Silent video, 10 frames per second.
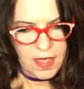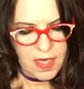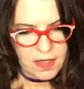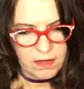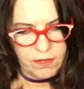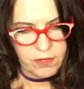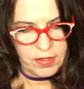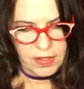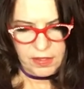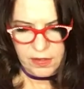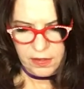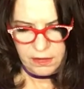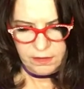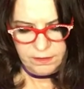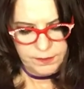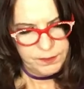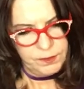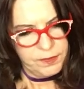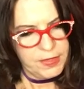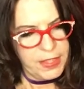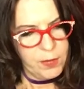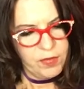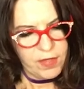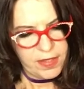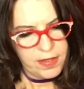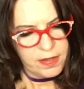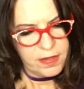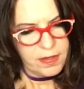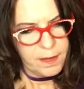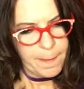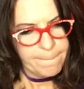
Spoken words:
and really good. Has anyone read this?